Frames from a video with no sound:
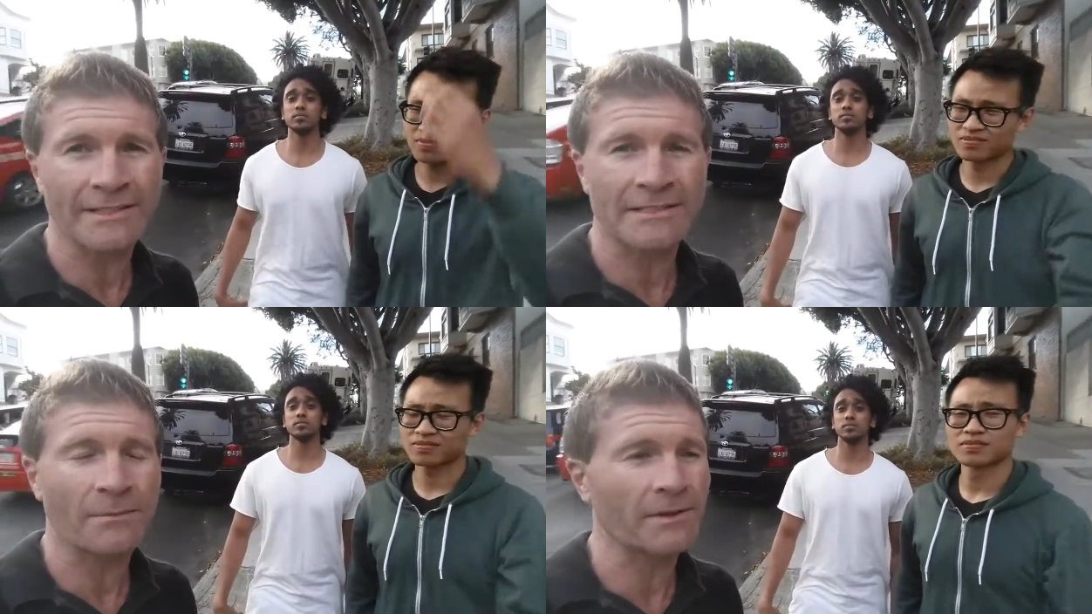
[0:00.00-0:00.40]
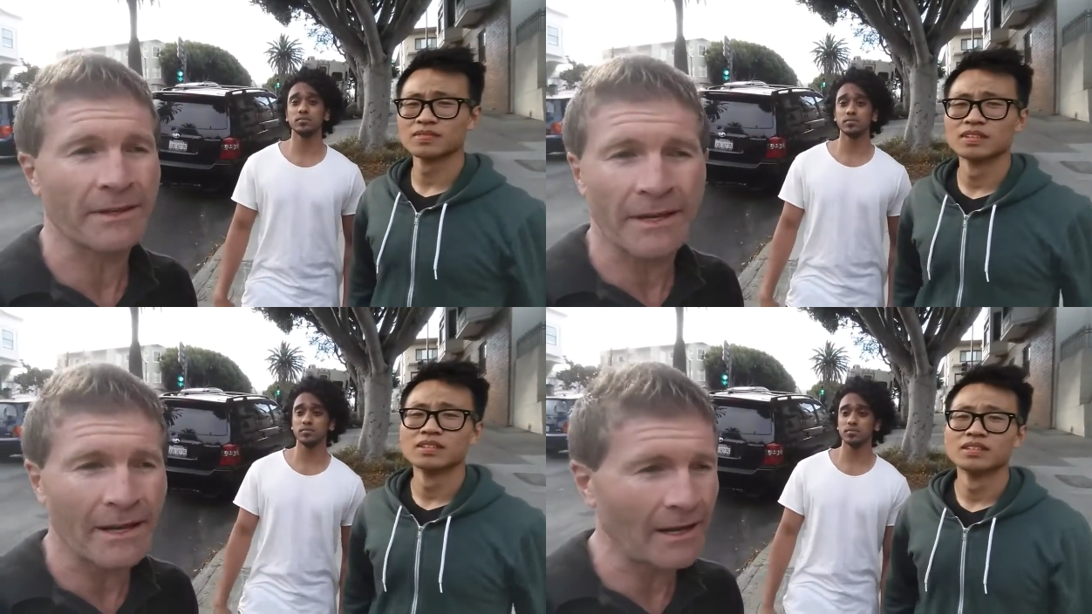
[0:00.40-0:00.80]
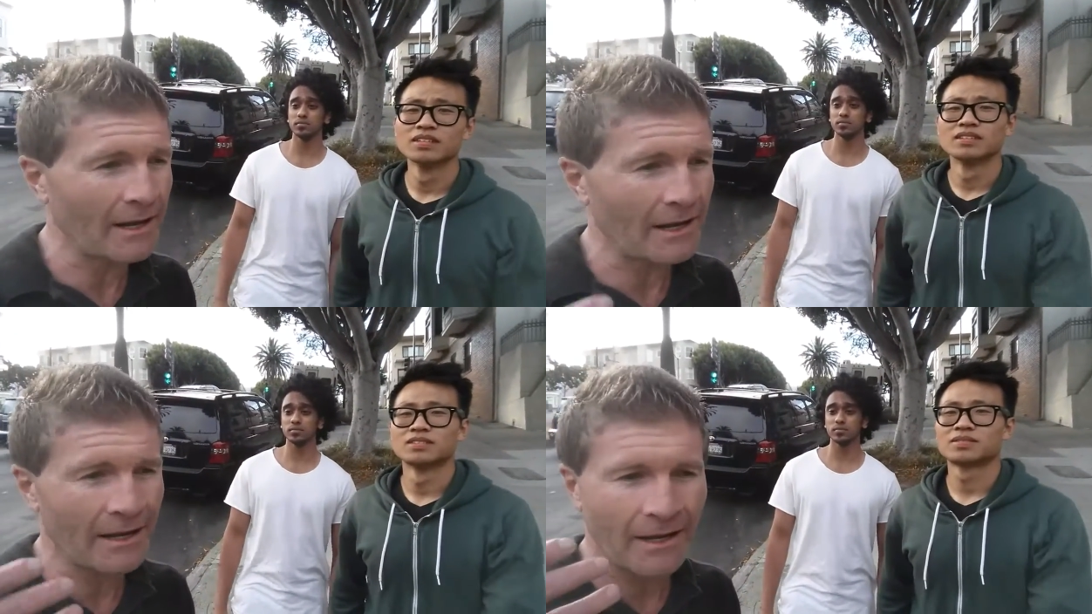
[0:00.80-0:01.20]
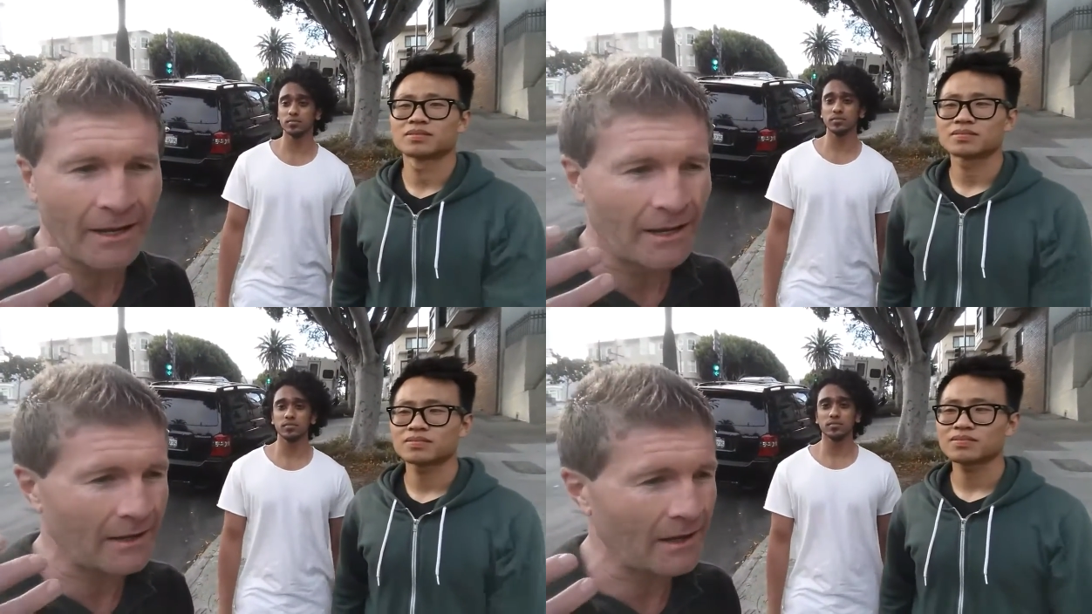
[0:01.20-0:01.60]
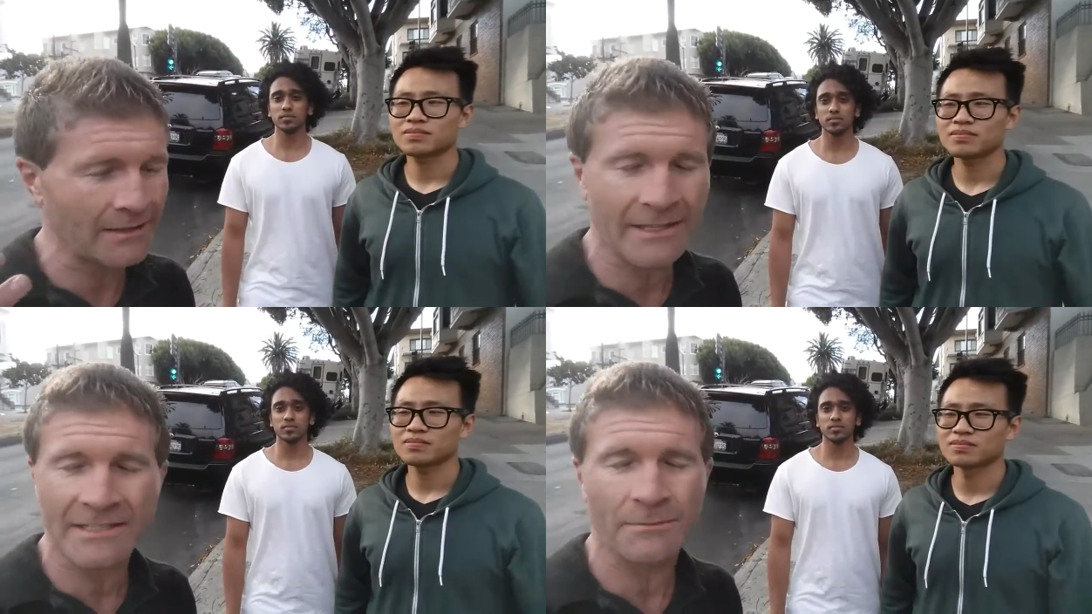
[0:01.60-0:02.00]
Speaker 1: It's something that uh,
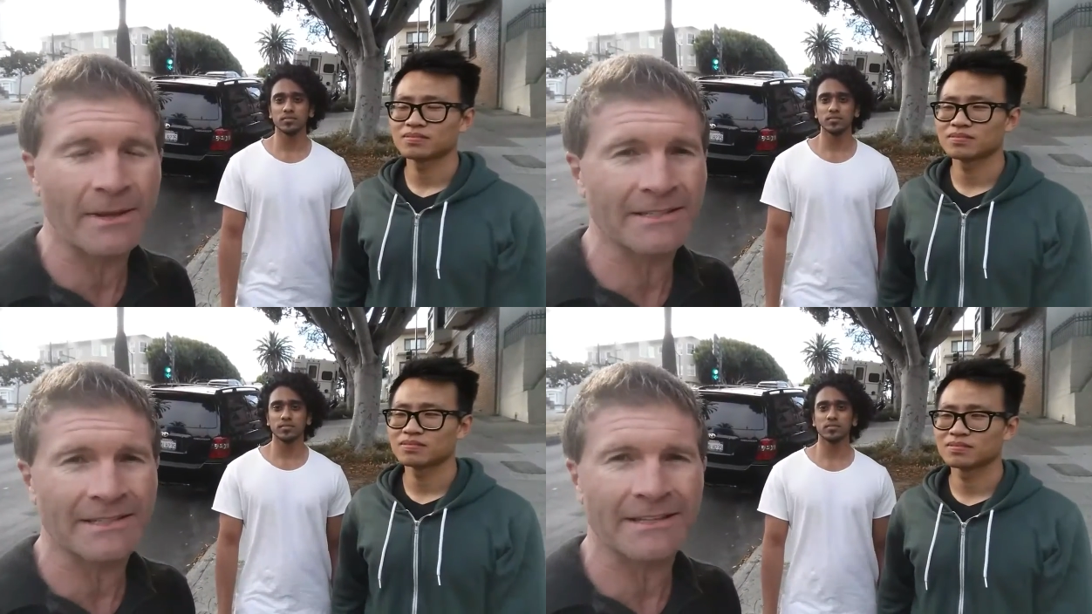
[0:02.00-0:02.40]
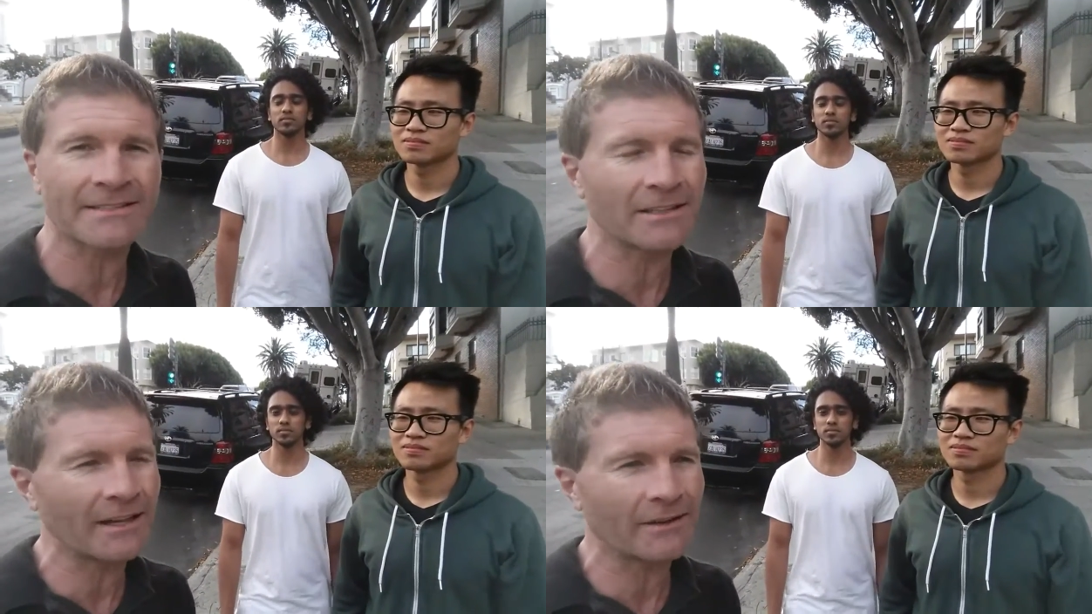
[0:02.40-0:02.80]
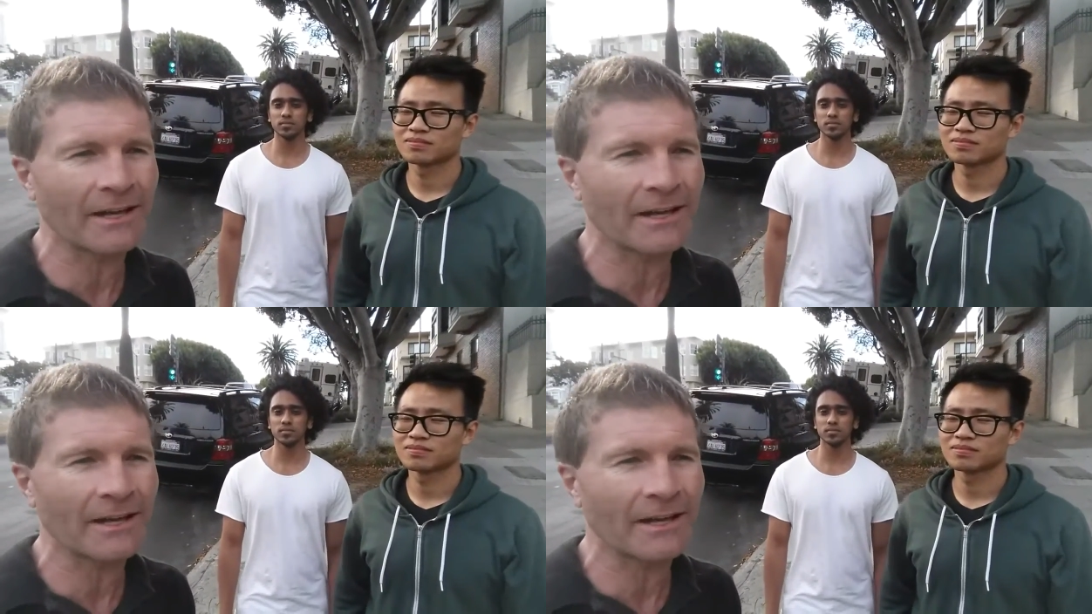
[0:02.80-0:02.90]
I think it's amazing, and it's a lot.